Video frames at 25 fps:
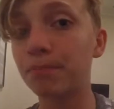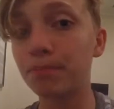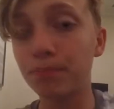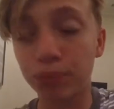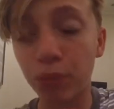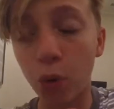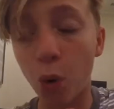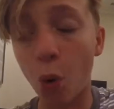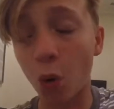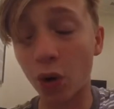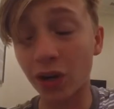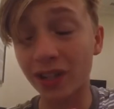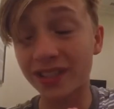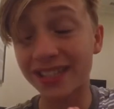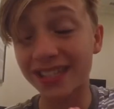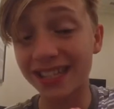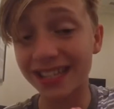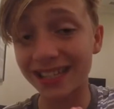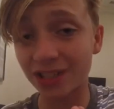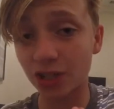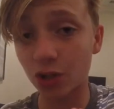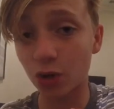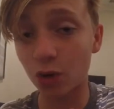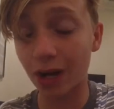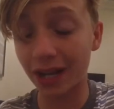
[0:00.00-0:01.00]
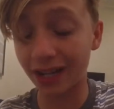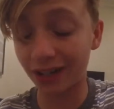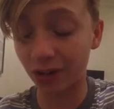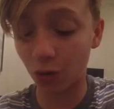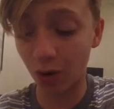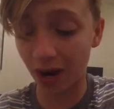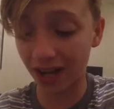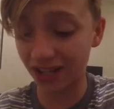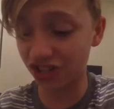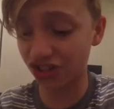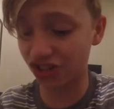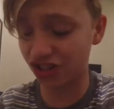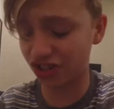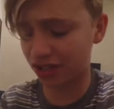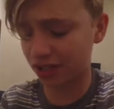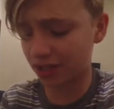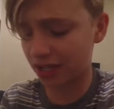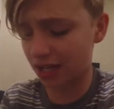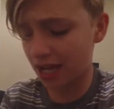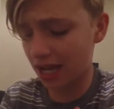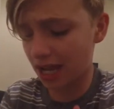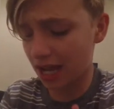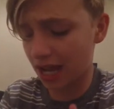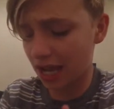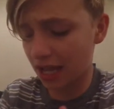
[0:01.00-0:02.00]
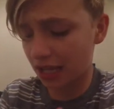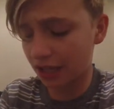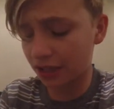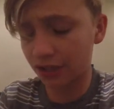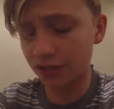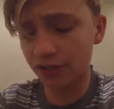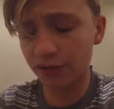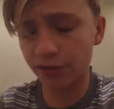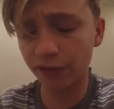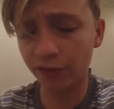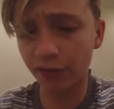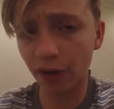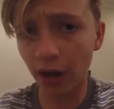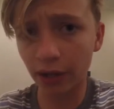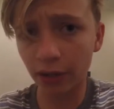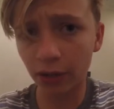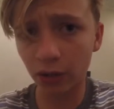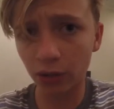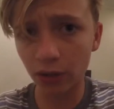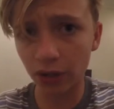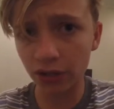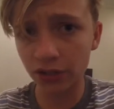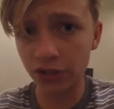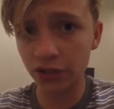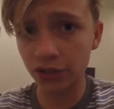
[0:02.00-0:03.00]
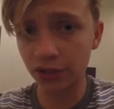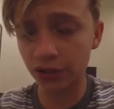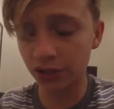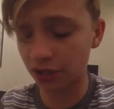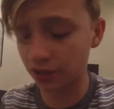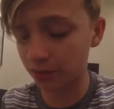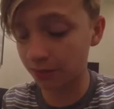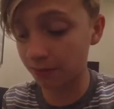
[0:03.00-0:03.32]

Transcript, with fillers: important in question. This final question just